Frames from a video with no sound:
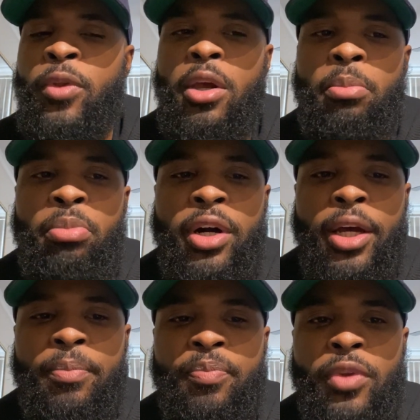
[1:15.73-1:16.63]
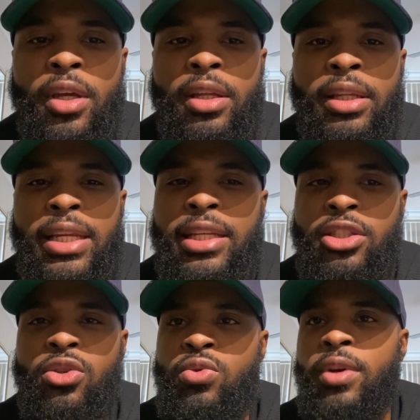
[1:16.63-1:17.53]
But these
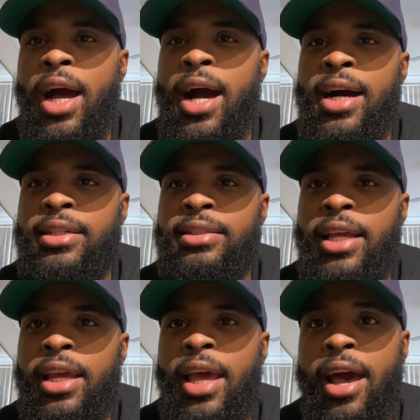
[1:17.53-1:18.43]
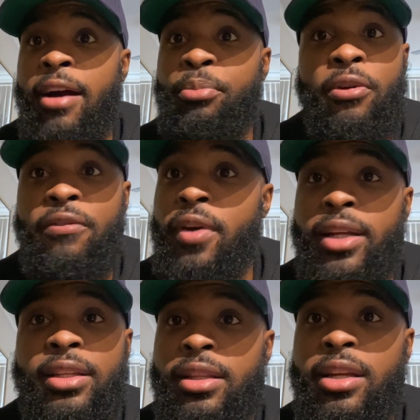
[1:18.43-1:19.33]
two guys, they have
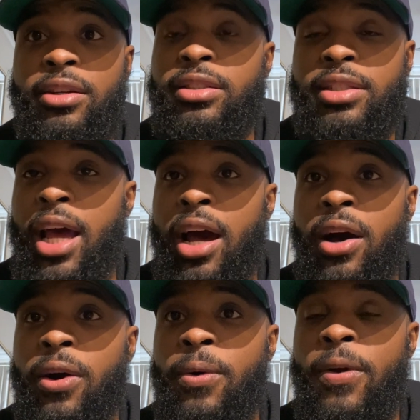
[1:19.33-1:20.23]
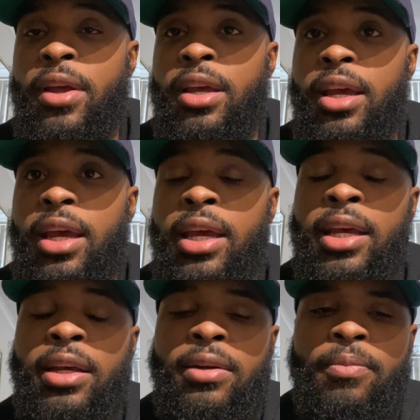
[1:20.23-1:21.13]
perfected their style.
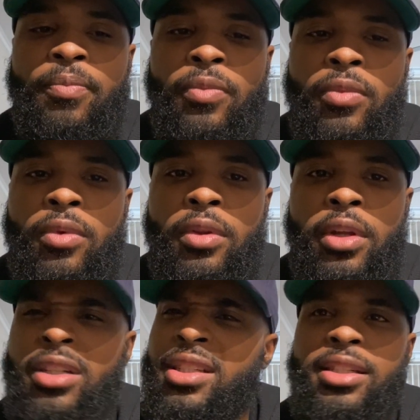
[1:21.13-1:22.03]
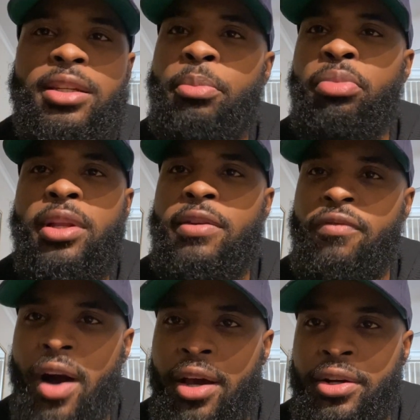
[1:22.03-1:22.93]
And they're just complete
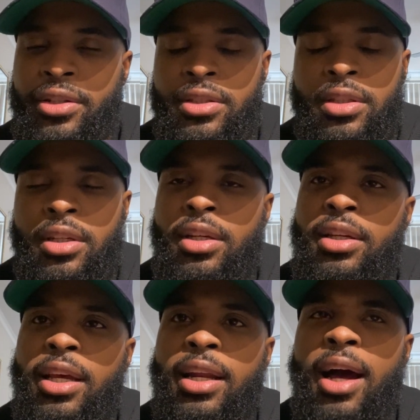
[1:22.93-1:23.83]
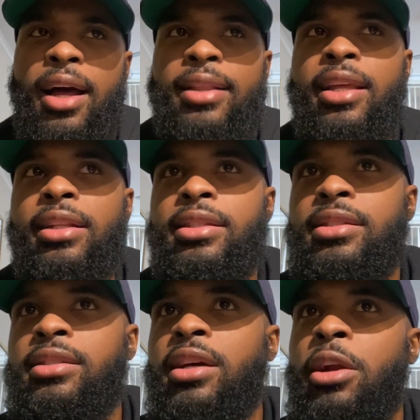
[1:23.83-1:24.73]
fighters. And I think this
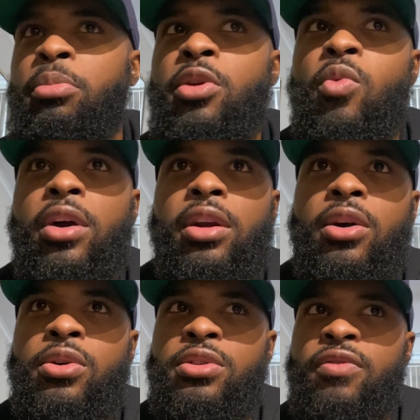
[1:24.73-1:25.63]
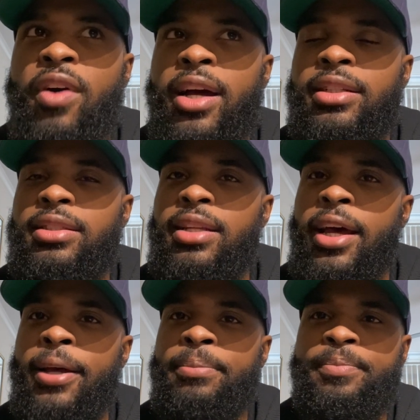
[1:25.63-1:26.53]
is going to be one of those fights
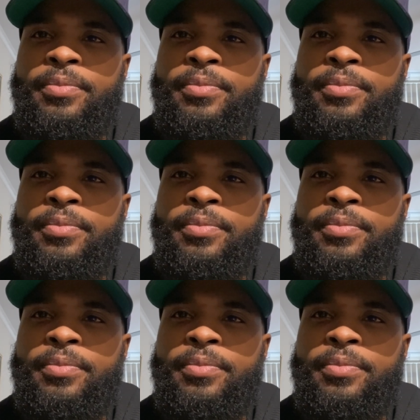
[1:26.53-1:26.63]
that,